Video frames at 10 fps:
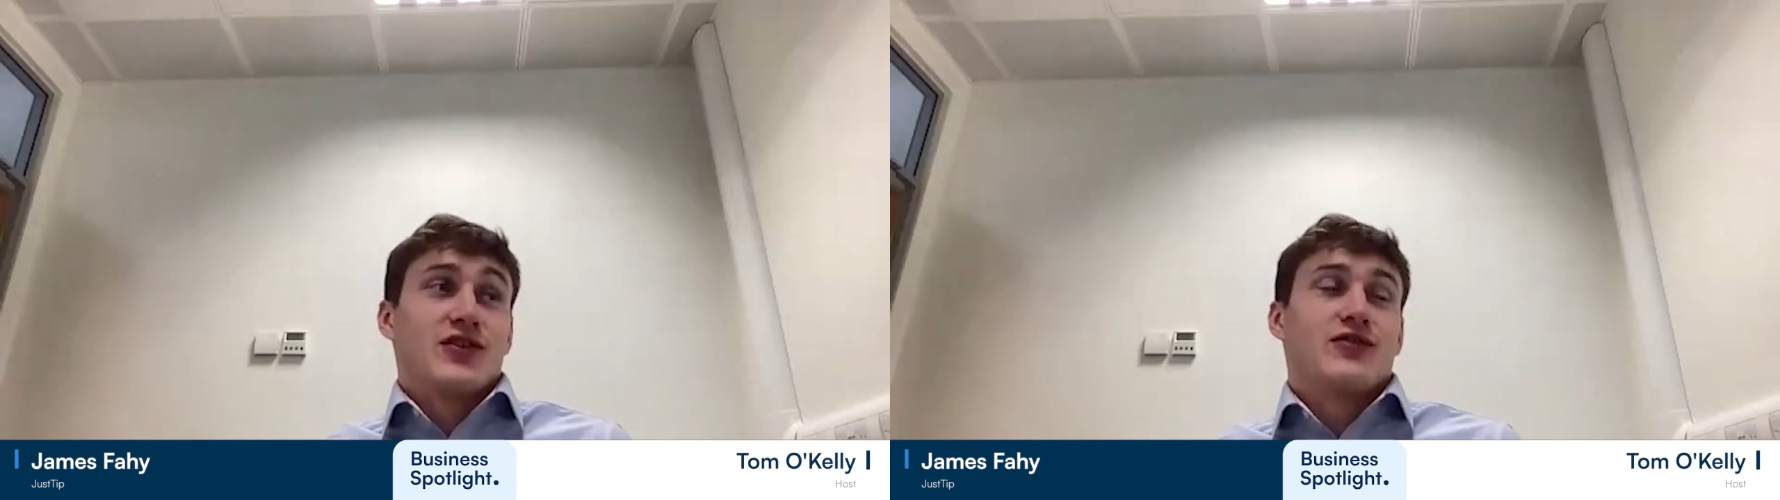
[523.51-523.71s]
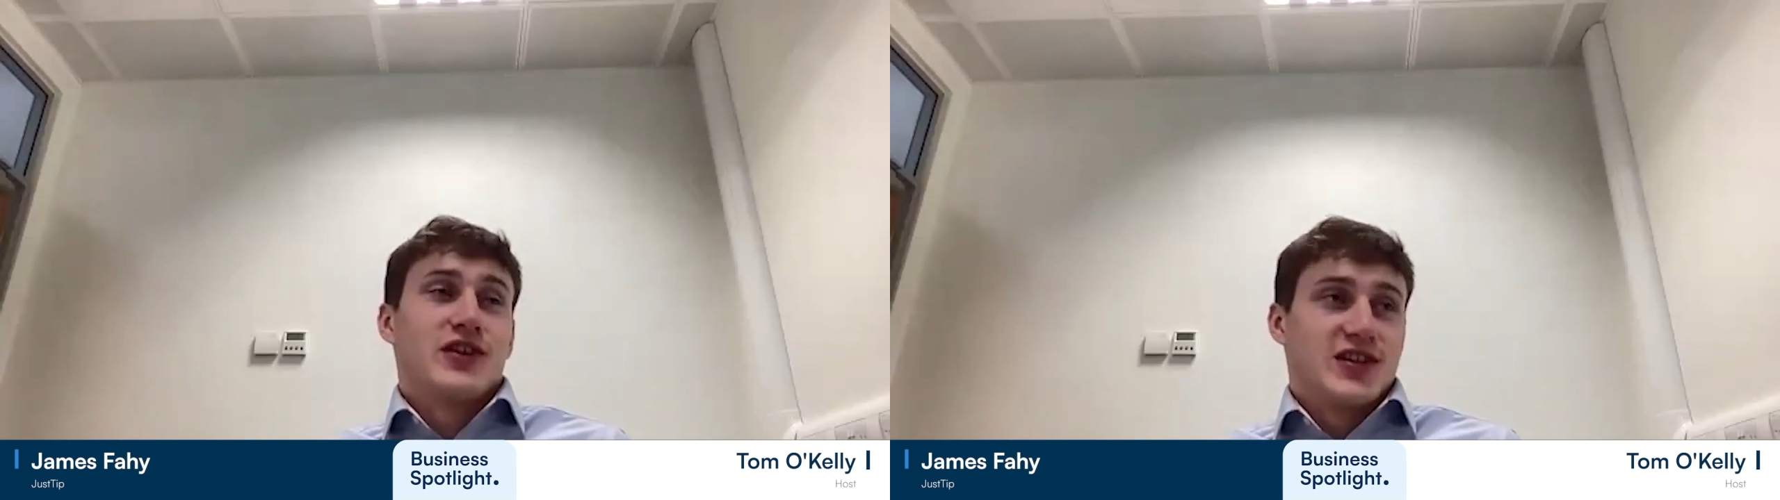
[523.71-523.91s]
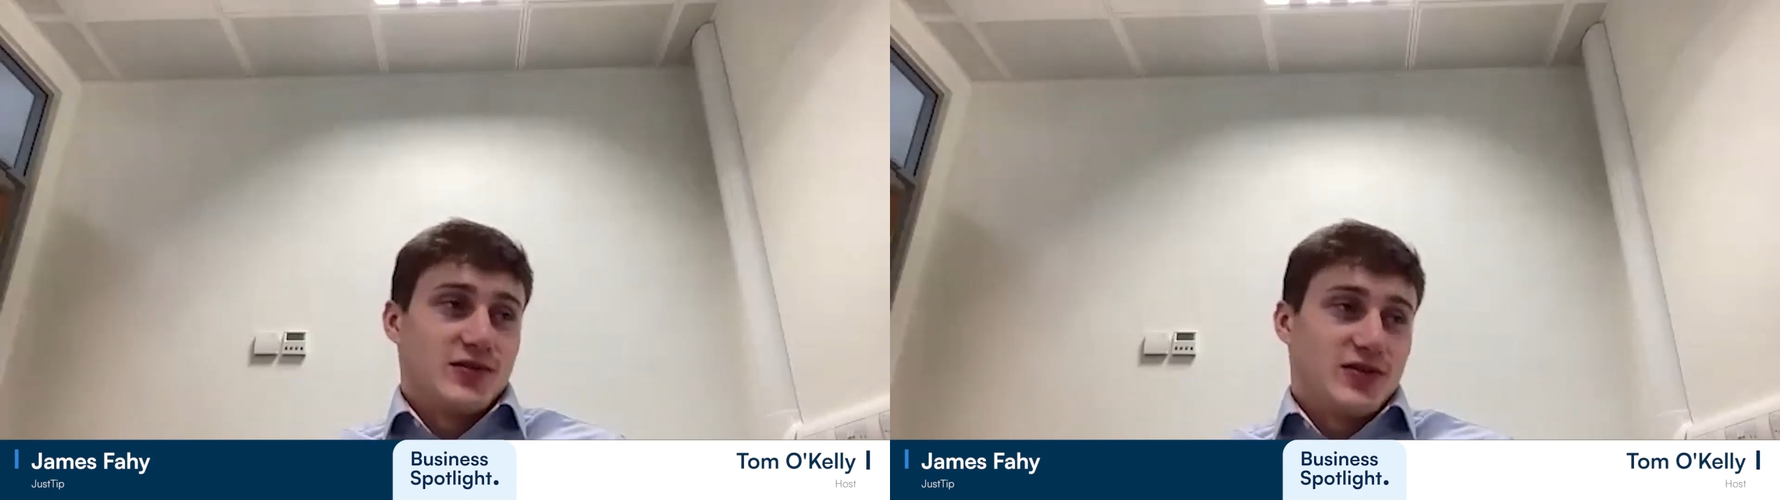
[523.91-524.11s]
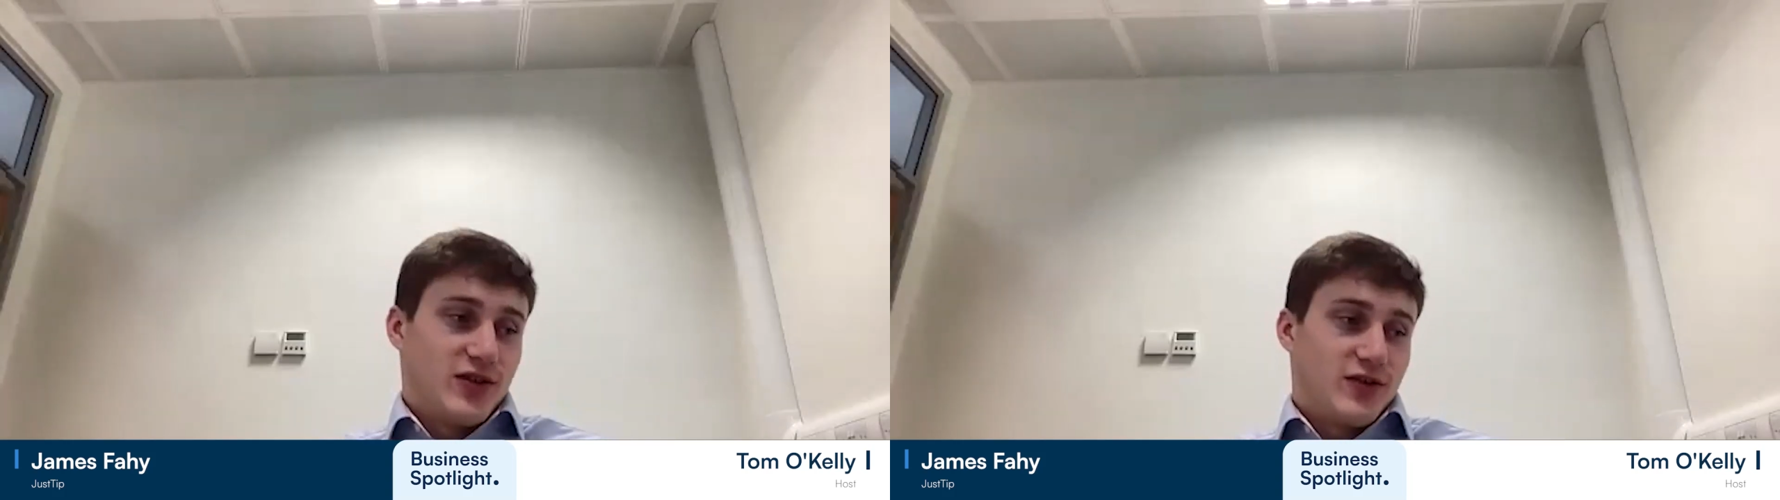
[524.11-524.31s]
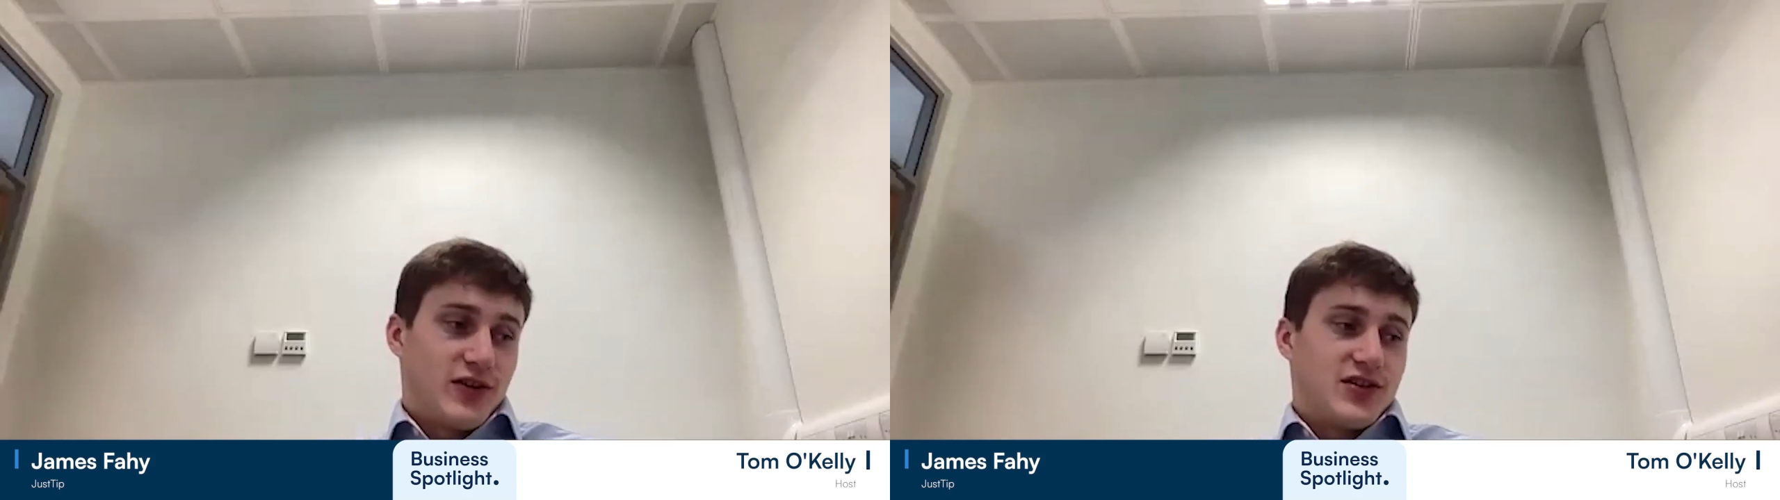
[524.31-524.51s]
Sorry, 3 years I've been
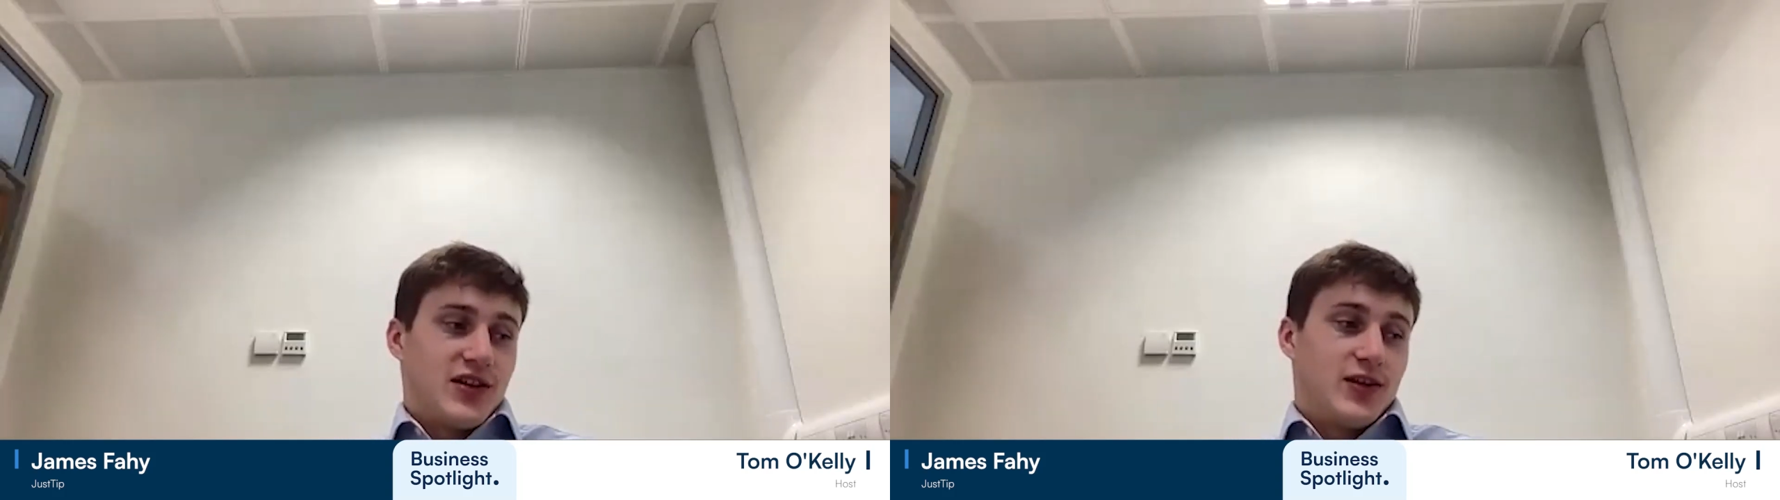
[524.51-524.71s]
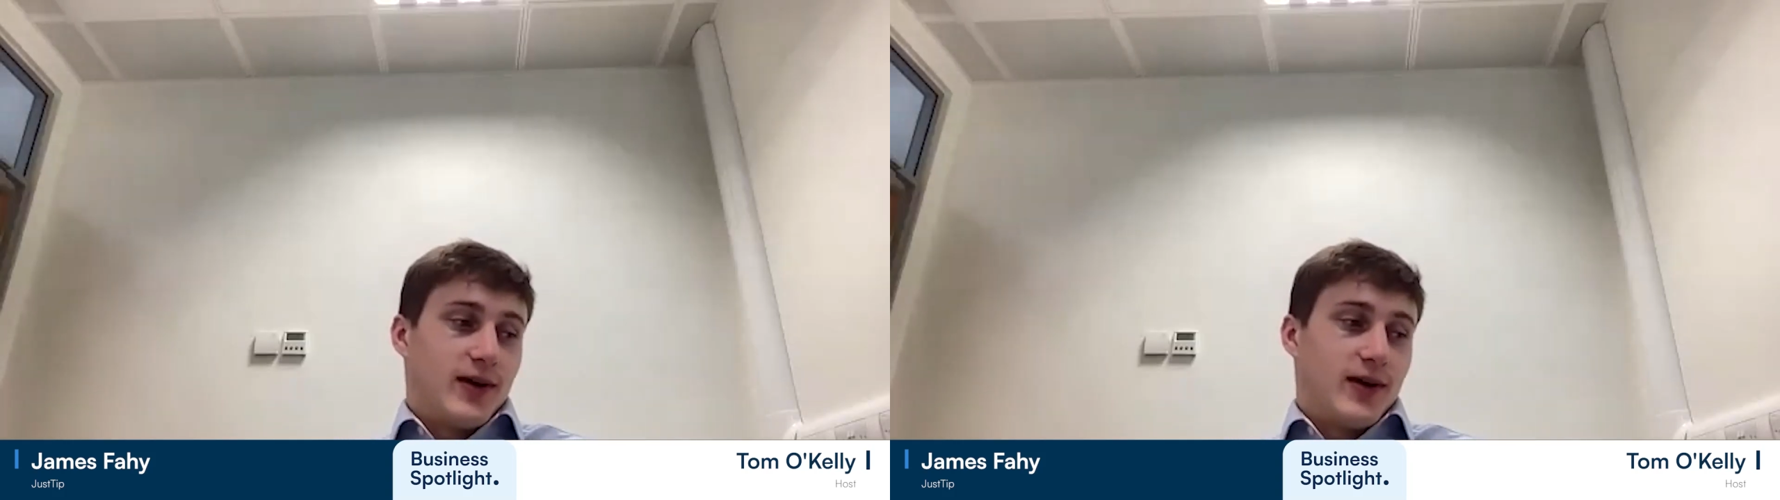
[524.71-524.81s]
doing university in